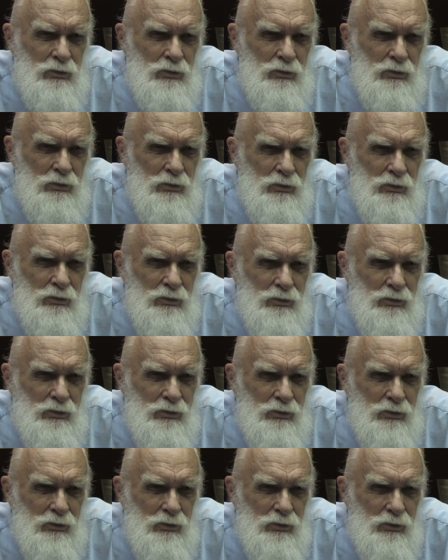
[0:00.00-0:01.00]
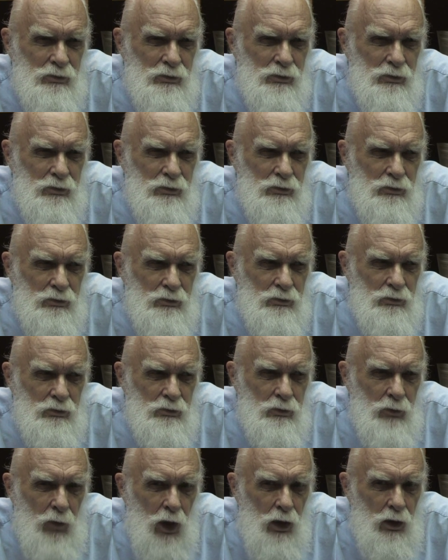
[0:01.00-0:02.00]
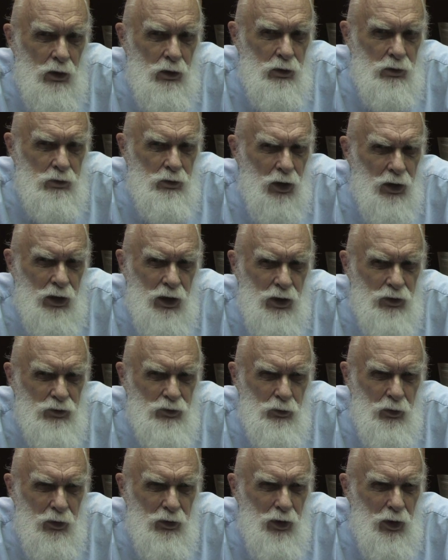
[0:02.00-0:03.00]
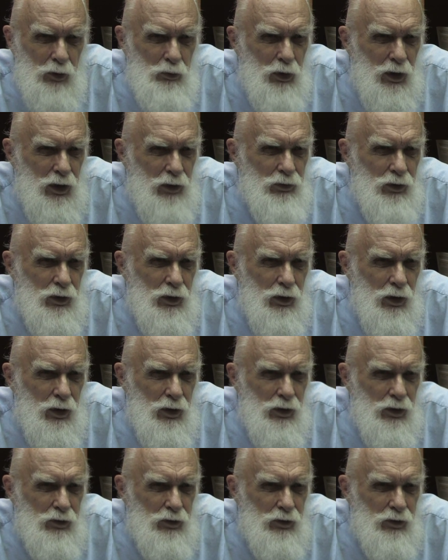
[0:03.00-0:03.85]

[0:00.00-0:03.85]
You don't believe that? It's not a case of whether I believe it or not,